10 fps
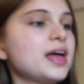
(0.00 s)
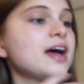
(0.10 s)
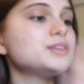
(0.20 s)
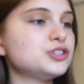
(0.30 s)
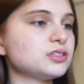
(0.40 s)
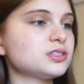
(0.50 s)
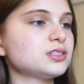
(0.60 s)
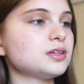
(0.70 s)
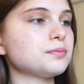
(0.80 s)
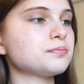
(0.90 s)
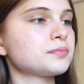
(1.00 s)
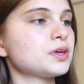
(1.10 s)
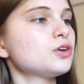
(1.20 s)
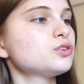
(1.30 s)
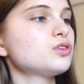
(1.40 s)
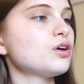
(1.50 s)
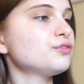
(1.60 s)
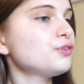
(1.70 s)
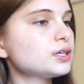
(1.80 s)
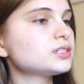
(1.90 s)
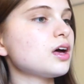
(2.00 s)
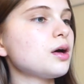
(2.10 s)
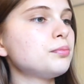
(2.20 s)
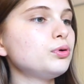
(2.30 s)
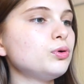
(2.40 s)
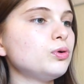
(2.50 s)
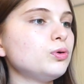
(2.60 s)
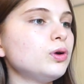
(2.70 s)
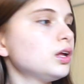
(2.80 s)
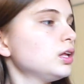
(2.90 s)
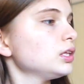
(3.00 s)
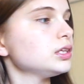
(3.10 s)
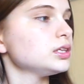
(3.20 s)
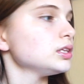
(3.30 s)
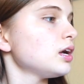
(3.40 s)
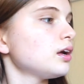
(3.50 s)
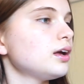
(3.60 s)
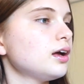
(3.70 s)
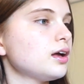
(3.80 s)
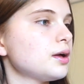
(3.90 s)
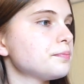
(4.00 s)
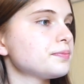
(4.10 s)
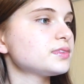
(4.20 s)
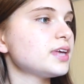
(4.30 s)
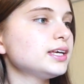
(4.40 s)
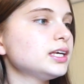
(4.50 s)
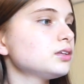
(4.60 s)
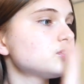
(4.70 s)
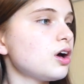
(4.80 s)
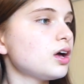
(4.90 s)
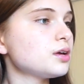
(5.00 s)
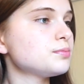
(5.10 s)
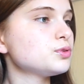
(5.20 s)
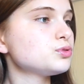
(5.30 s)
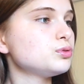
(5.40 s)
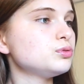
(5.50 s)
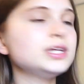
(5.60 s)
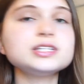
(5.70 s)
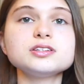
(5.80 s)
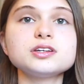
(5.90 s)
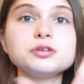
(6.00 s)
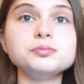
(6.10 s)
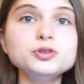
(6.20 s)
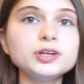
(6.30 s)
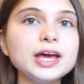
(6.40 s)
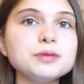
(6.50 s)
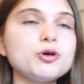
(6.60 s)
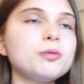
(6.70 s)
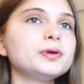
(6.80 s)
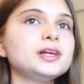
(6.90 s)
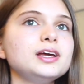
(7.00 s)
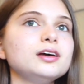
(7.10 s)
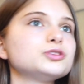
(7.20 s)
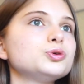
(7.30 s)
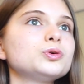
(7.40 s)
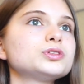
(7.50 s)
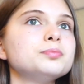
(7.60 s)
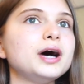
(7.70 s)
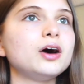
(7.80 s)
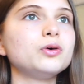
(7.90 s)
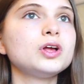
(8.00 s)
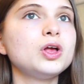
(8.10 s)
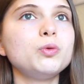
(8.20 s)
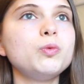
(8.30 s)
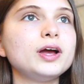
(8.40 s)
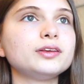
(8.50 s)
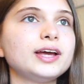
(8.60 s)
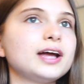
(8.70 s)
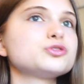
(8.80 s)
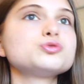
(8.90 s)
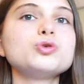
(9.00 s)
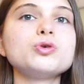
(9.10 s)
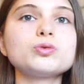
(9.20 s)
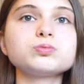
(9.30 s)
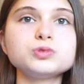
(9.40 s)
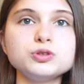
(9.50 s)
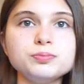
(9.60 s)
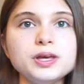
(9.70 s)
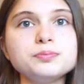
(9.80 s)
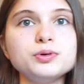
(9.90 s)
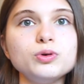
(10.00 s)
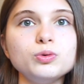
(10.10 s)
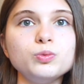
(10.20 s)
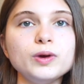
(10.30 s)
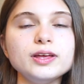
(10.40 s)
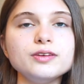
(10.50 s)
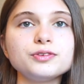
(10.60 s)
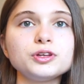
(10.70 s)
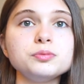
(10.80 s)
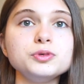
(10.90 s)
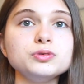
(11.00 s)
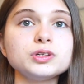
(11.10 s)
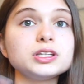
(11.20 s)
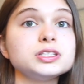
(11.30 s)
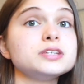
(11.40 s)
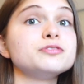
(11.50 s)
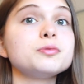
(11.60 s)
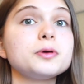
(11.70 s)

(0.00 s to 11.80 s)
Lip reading: evidence them. So for example, taking time to listen and communicate properly. I talked about when I had to talk to people with communicative